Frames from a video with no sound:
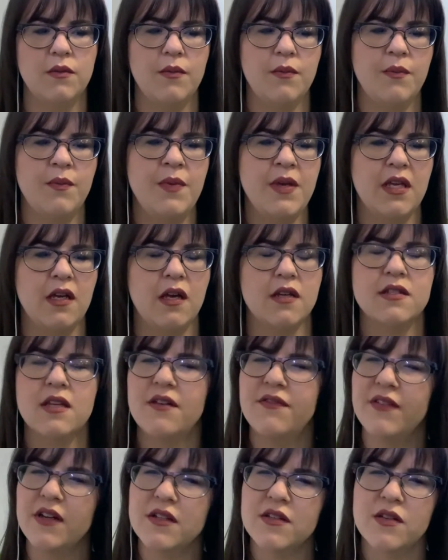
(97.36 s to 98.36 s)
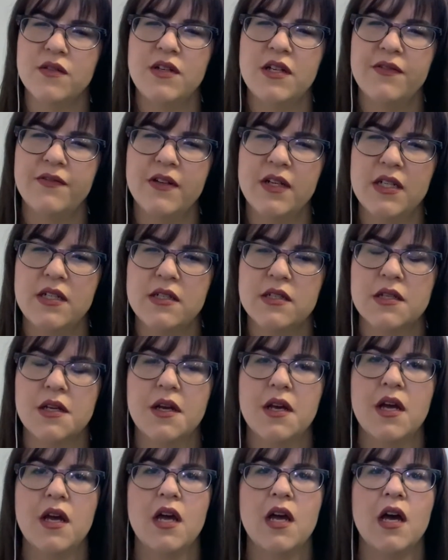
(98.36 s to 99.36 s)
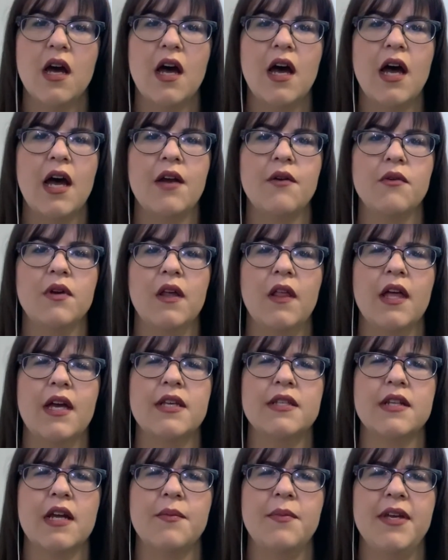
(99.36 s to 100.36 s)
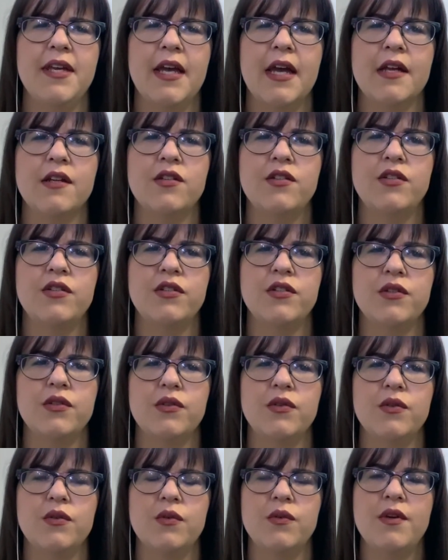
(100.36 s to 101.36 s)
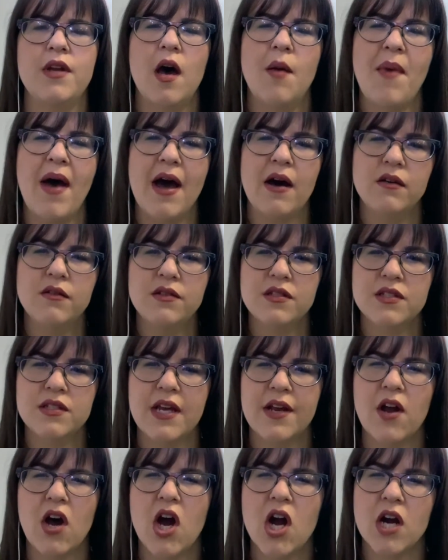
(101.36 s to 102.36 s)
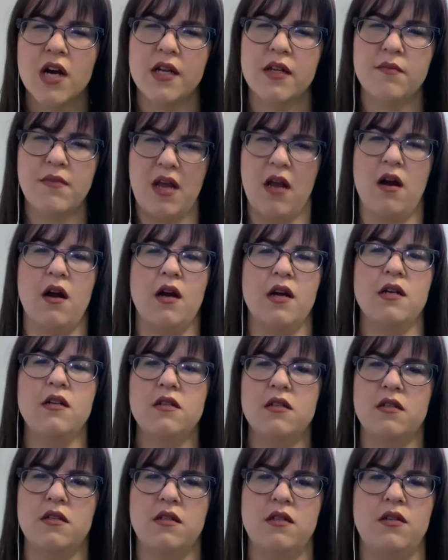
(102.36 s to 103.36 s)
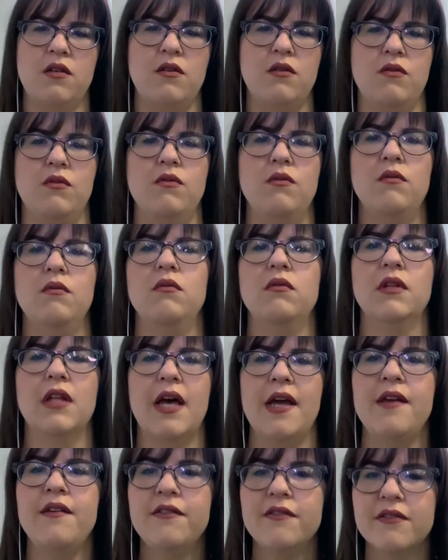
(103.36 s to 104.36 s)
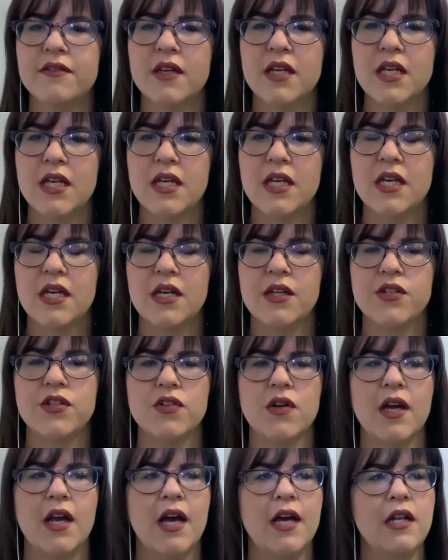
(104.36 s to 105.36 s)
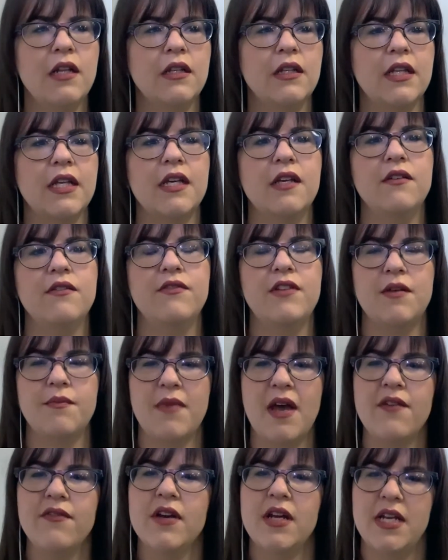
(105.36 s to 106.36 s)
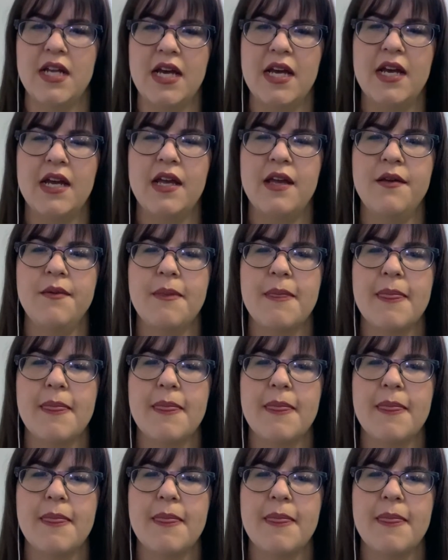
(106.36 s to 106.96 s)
because I felt so different, I realized I began to numb out and harden my heart to life. And so I kind of lived every day